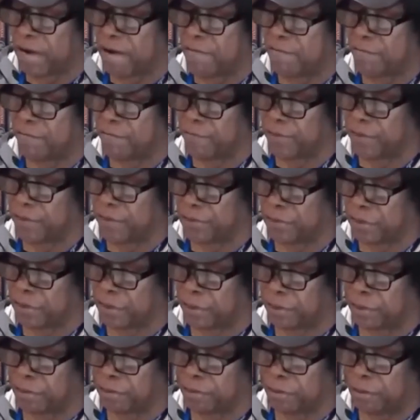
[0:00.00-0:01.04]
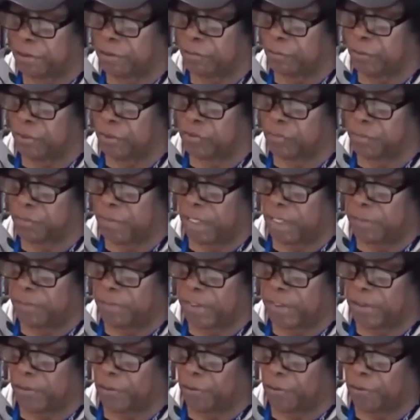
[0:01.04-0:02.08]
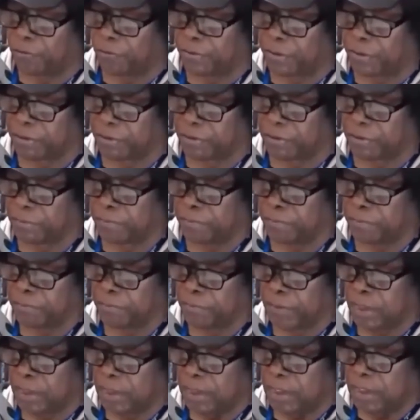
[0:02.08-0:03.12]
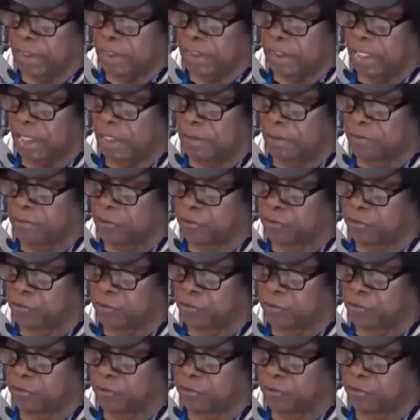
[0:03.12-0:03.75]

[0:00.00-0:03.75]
everything which may be holden, and the